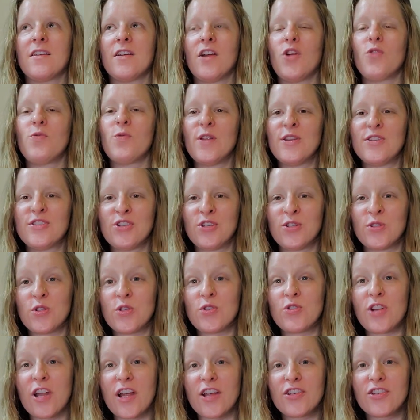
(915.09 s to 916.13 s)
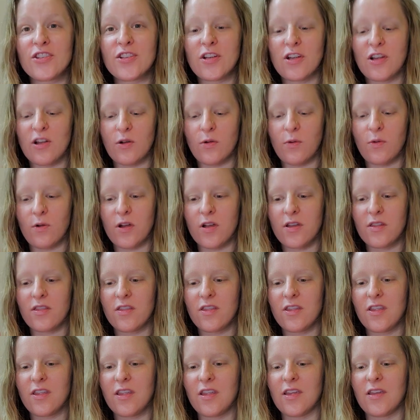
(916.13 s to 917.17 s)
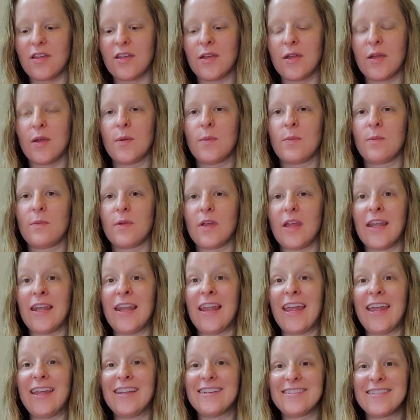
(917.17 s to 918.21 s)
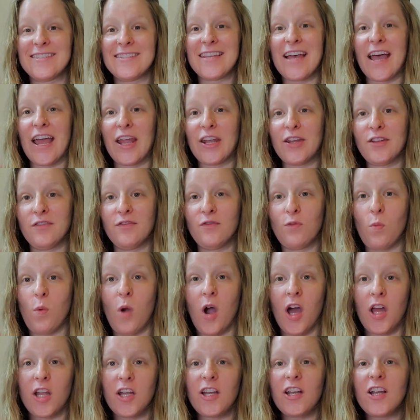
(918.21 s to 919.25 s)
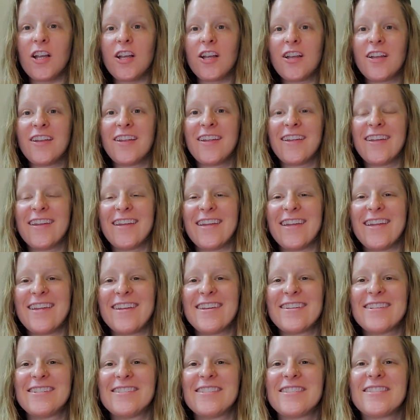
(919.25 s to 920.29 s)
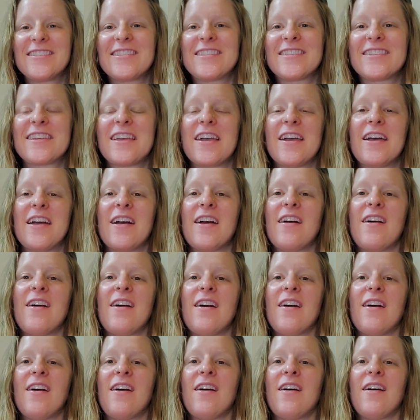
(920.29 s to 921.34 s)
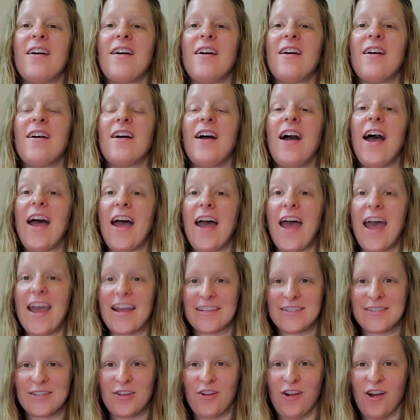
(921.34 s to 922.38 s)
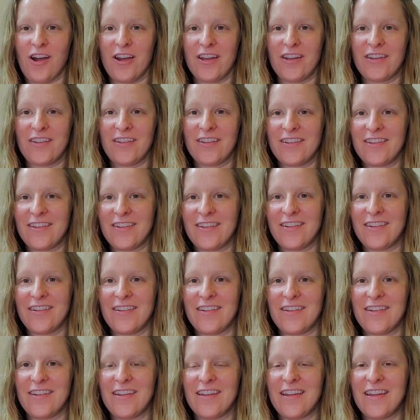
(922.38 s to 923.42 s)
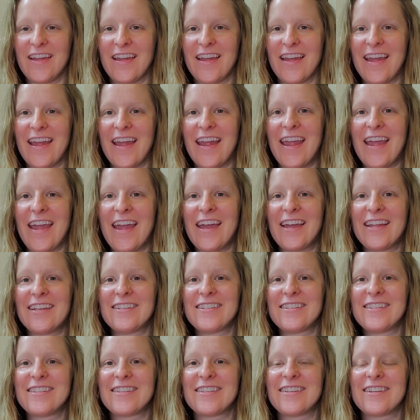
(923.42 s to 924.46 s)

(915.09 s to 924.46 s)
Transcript: original structure or the innate design of water is a hexagon, and